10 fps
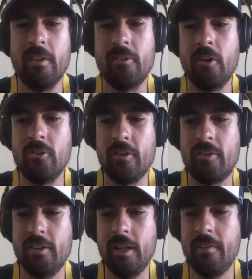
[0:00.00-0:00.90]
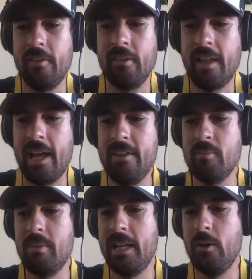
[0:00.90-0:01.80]
it's not just yeah there's the
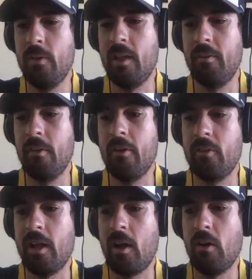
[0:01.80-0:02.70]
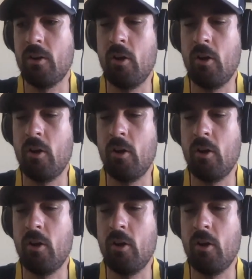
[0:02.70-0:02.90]
danger money and all that for those like